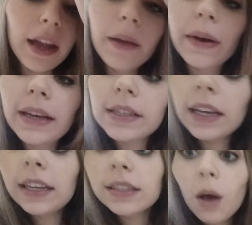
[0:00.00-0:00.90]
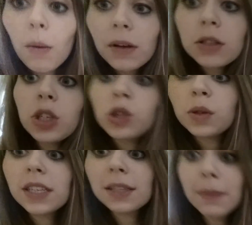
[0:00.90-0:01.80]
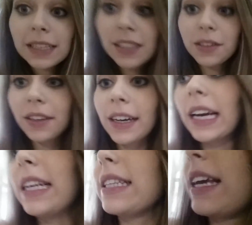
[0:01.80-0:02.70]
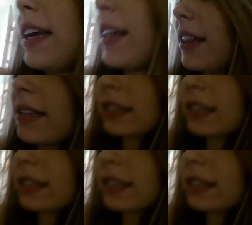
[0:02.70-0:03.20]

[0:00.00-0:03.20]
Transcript: Anyways, it is almost Christmas, you guys, and